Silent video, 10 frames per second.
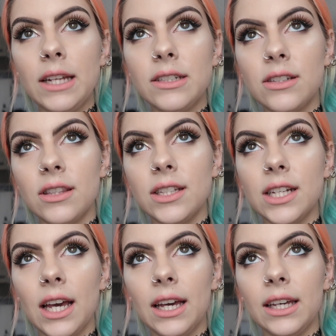end of the
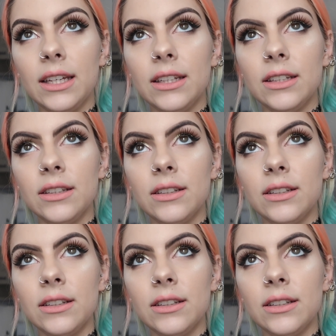day